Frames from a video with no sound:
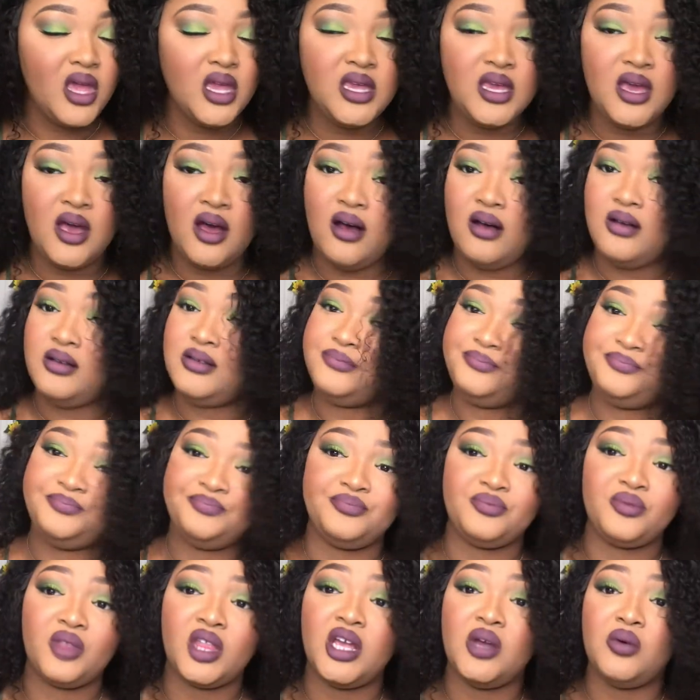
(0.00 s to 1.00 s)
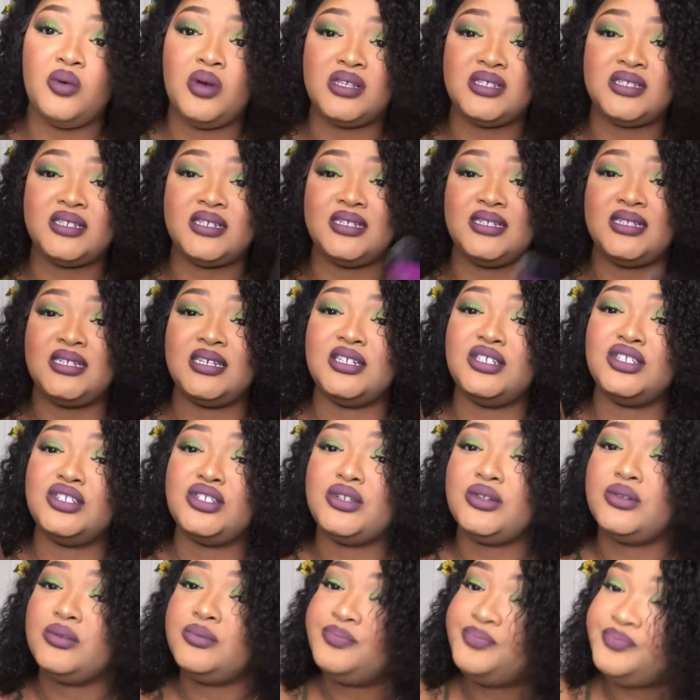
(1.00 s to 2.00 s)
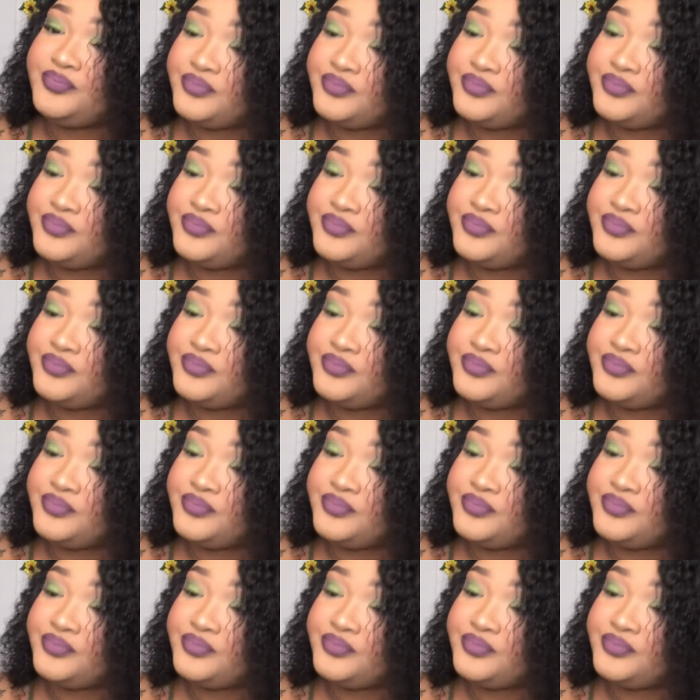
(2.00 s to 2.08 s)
y'all, it wasn't intentional.